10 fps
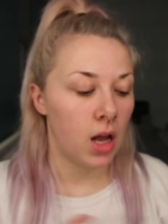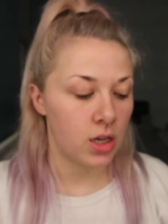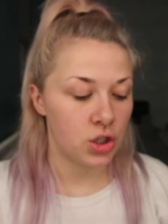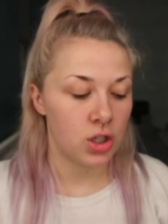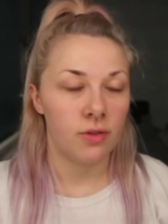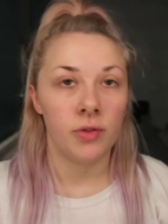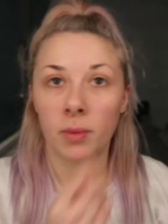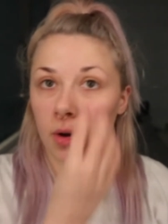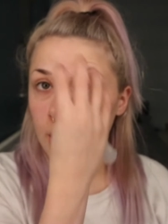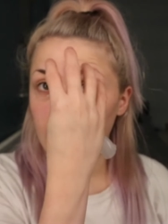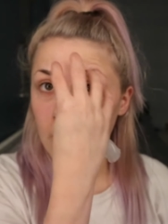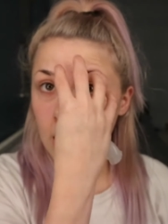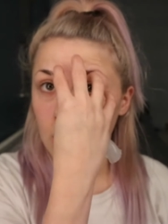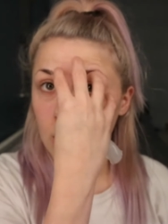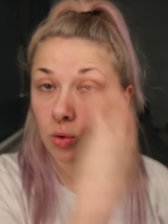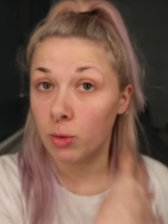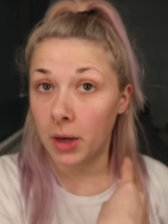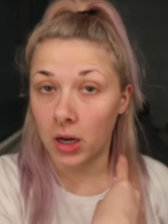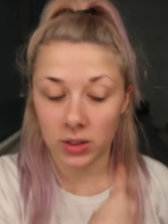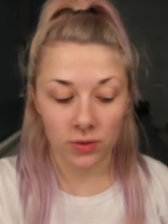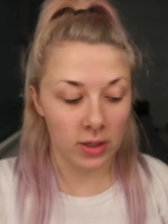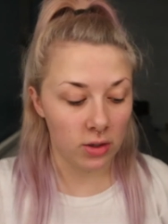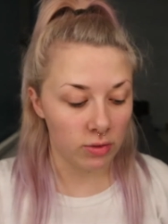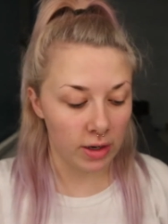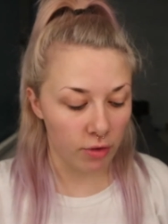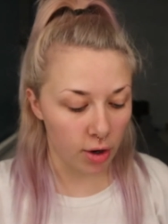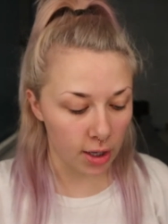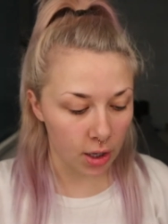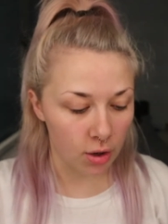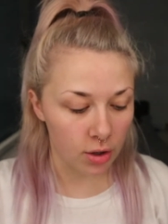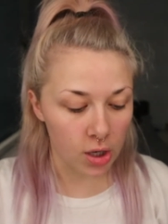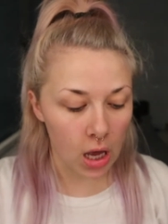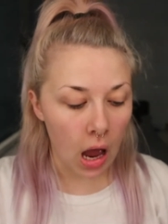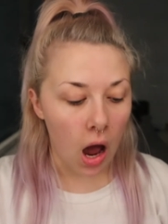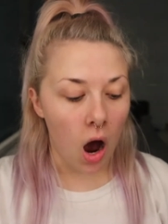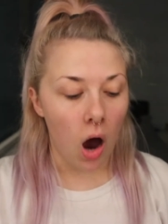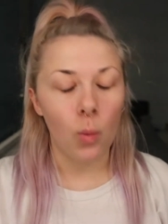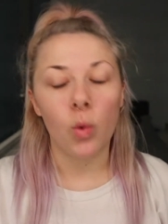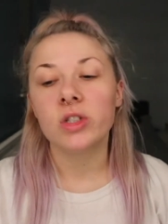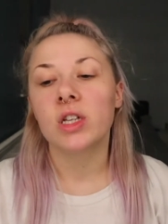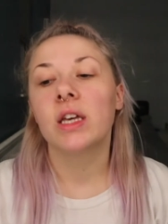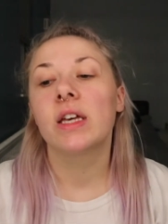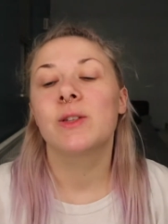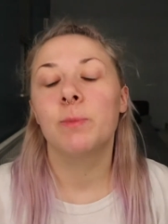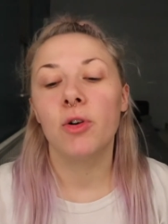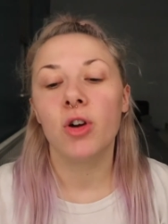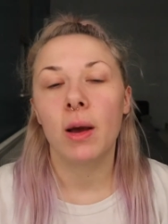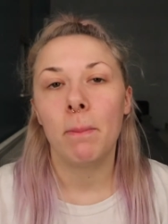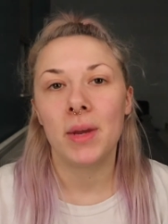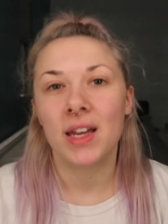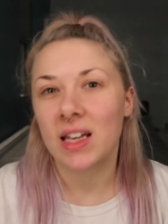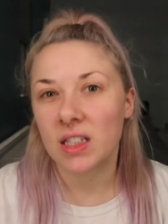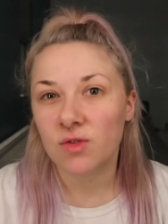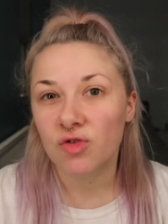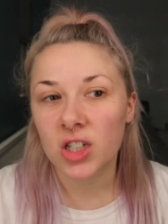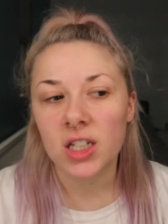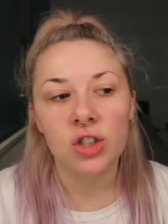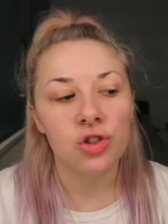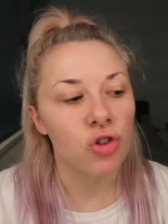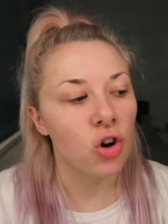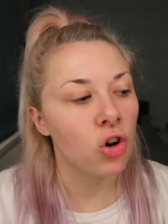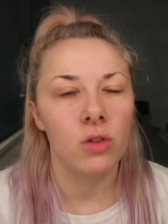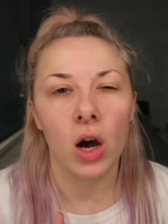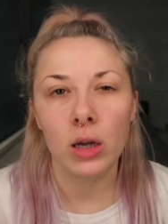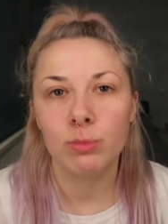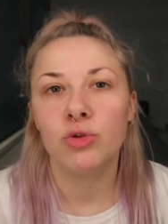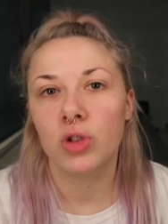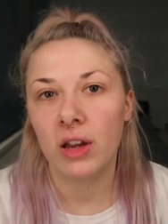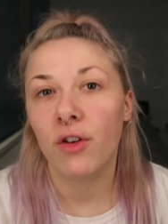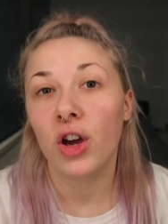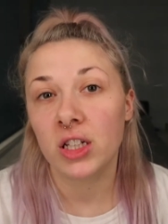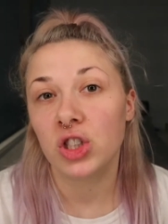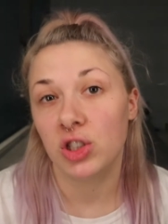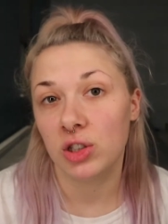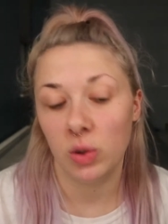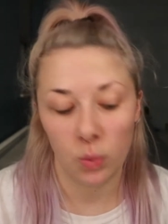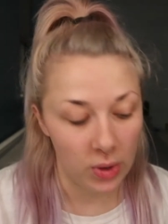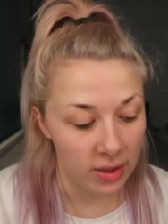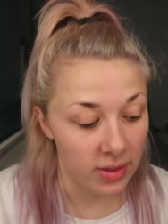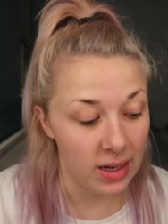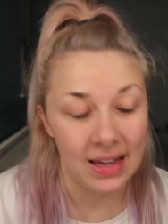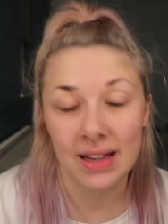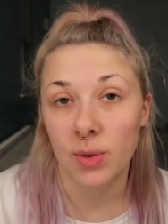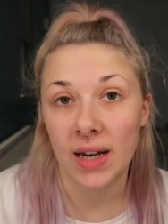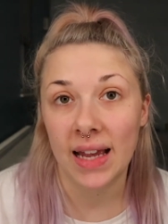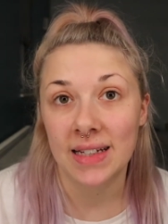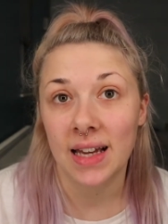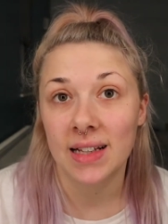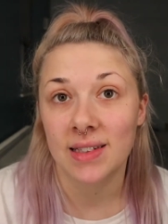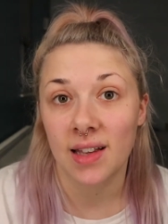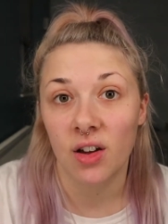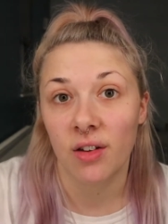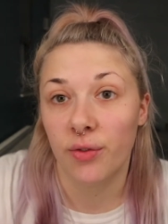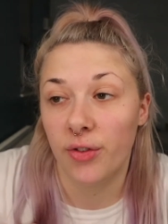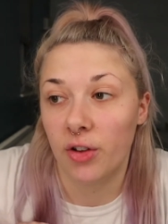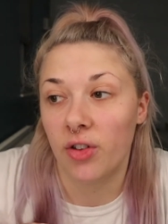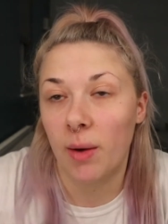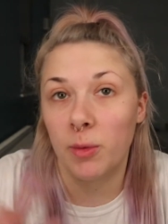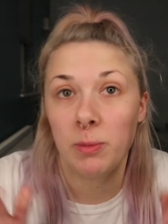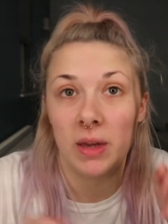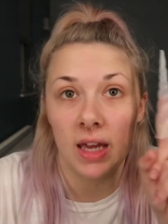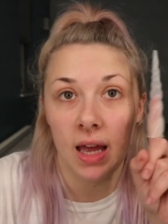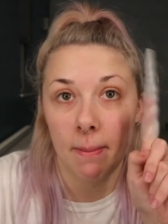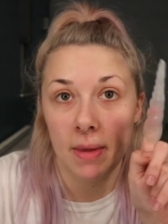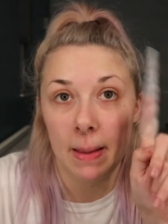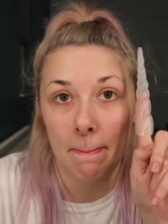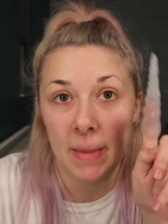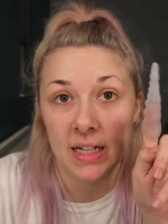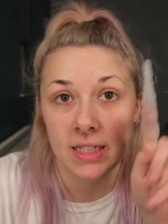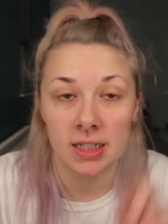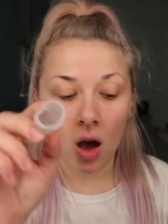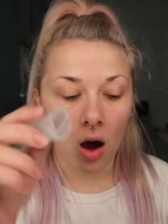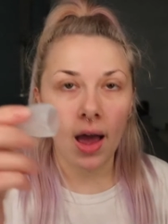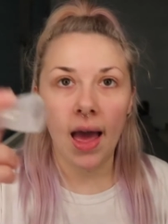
last year for my claw marks for Little Red Riding Hood. I was gonna get spirit gum, but it is really strong. If I can do it with liquid latex, then I feel that would be a bit better. I